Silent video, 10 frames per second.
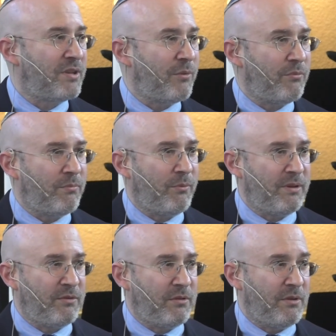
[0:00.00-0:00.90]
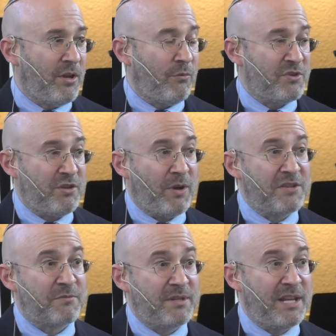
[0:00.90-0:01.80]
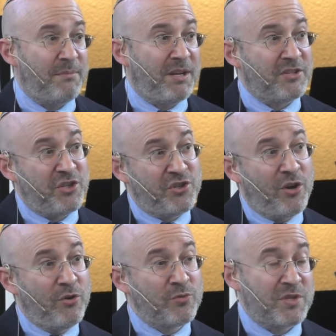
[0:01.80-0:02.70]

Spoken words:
but was he raised from the dead because he chose?